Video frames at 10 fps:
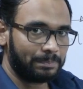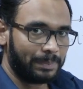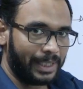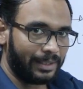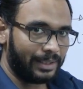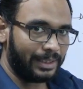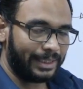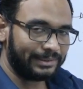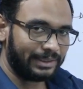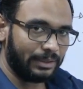parent
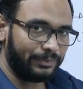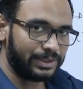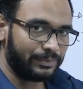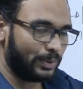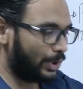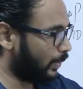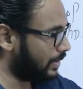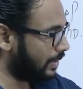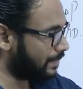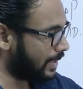itself is a fully owned
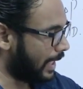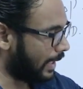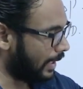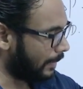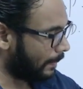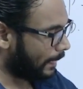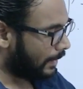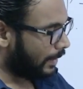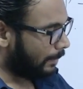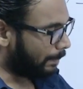subsidiary,
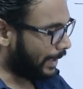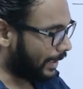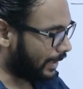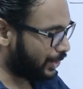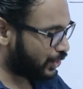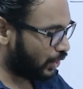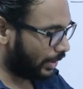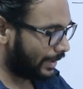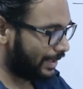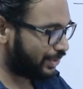parent is
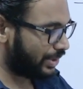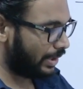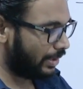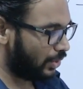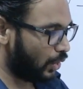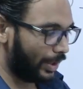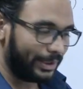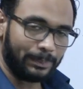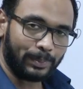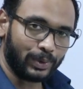not listed nor in
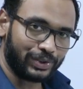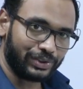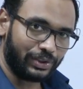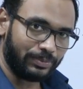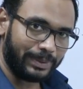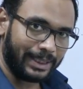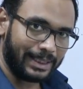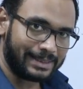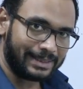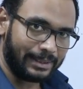the process of being
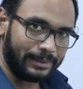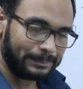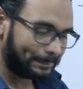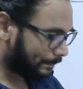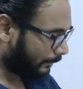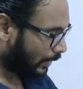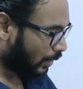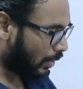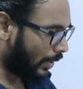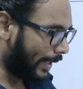listed,
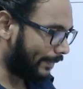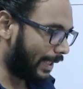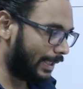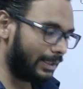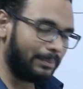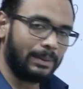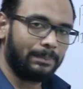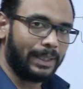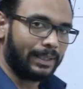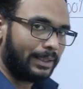and the ultimate
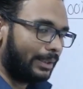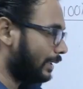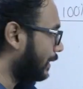parent